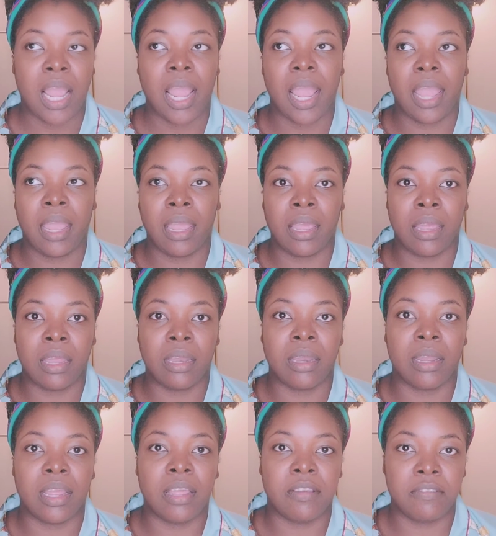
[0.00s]
and
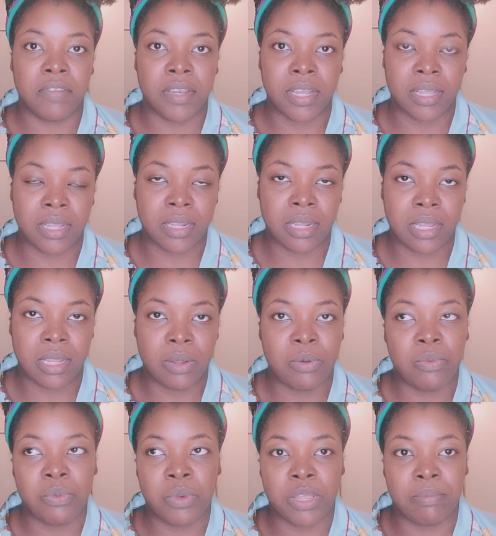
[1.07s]
infidelity
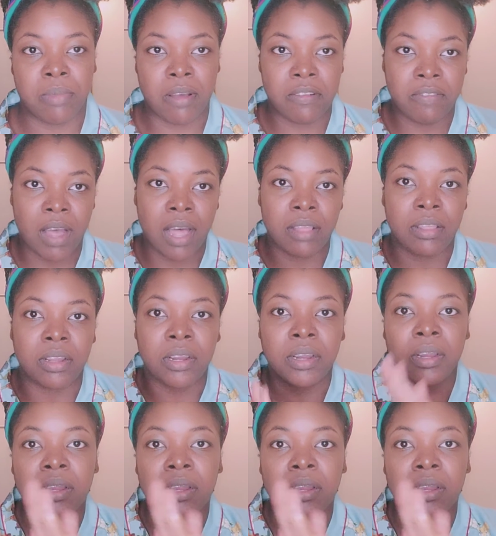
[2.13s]
with my father.